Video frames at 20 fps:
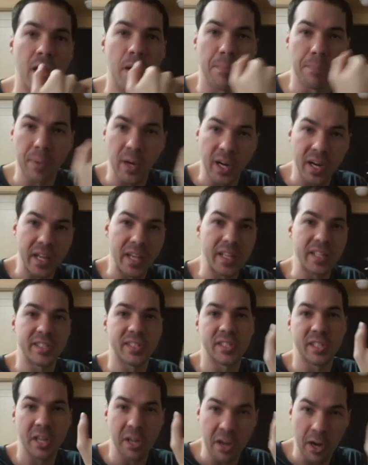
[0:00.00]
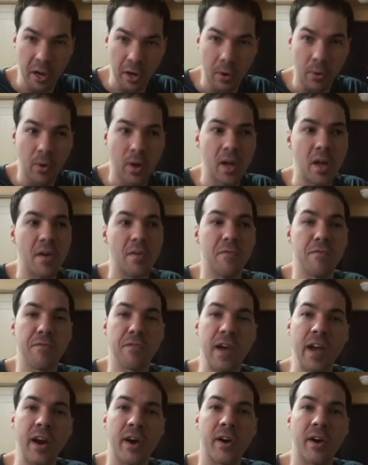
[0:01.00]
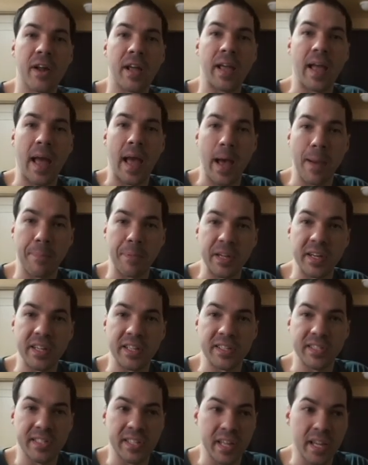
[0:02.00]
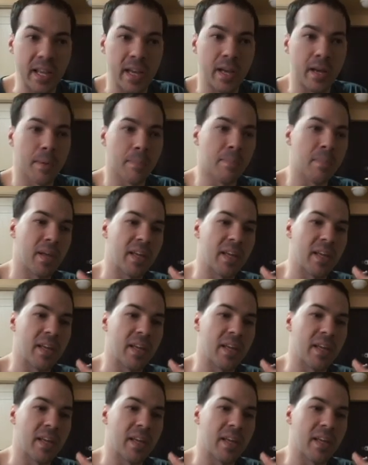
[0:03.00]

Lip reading: but he's, you know, very happy to see him.